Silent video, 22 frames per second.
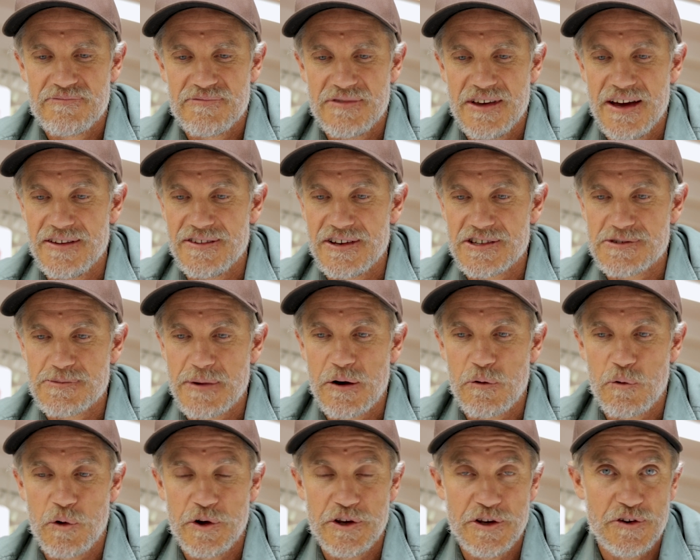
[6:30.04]
yeah, it doesn't
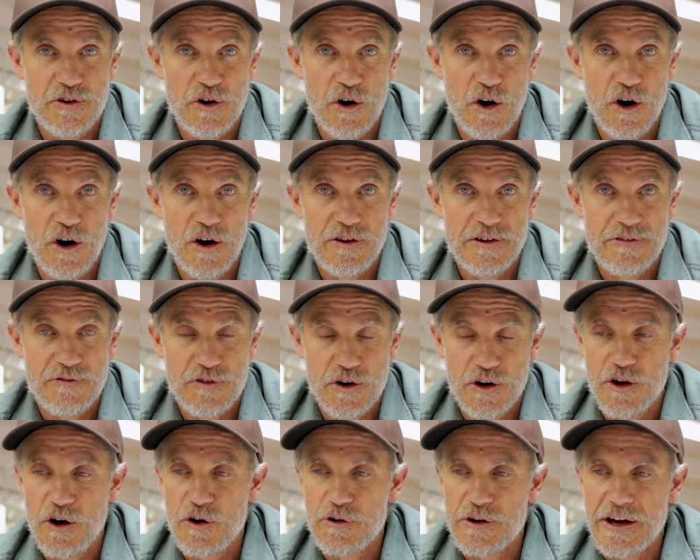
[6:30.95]
matter what you've got
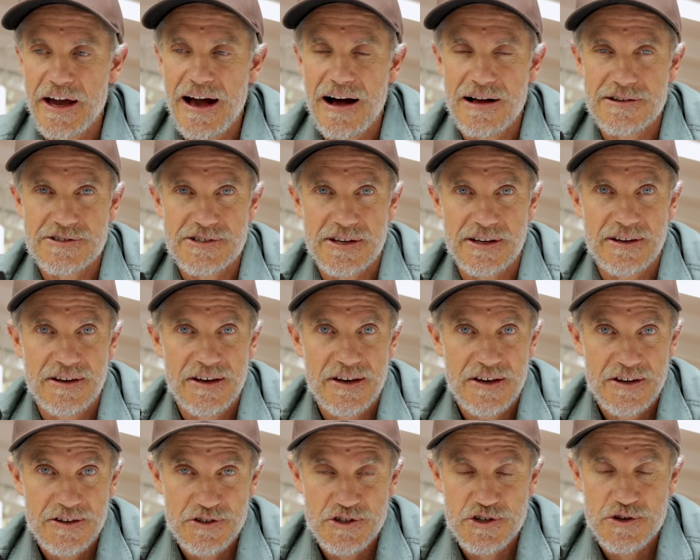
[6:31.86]
an older housing, you
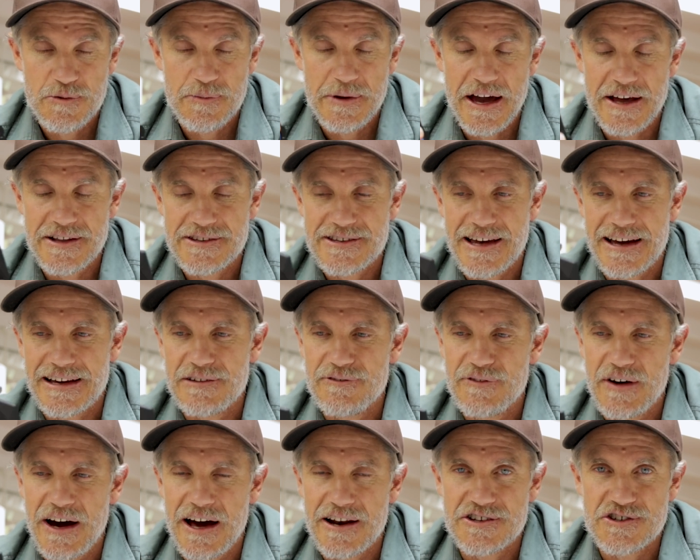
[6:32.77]
should be able to take
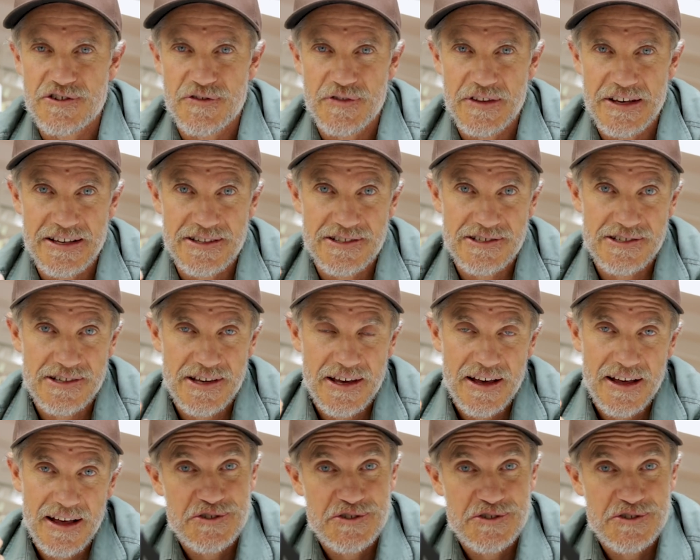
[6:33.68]
advantage of this.